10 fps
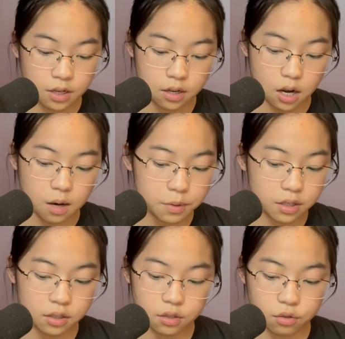Operant
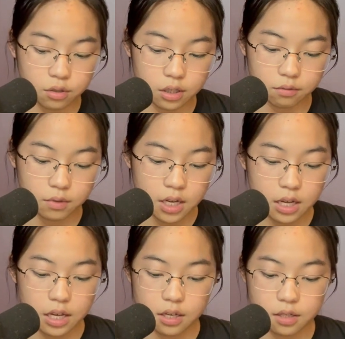conditioning
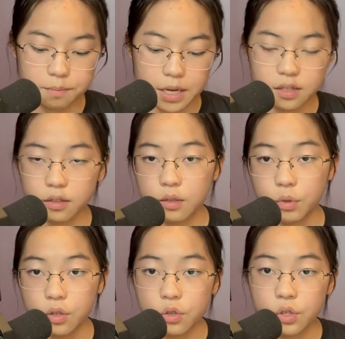is basically when
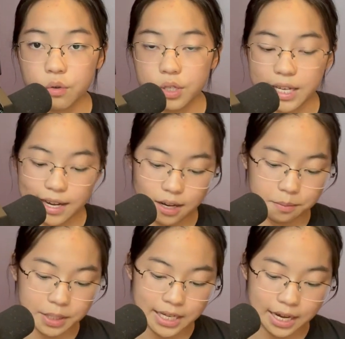you associate a
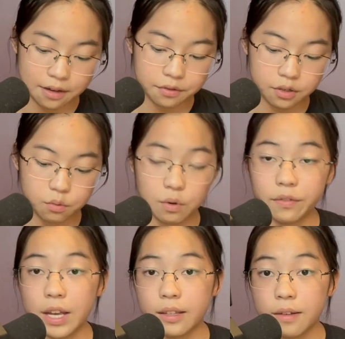behavior with
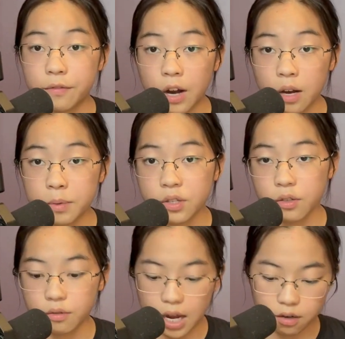an
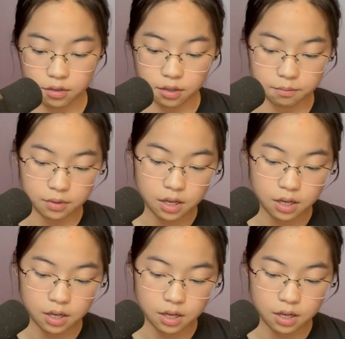environmental outcome.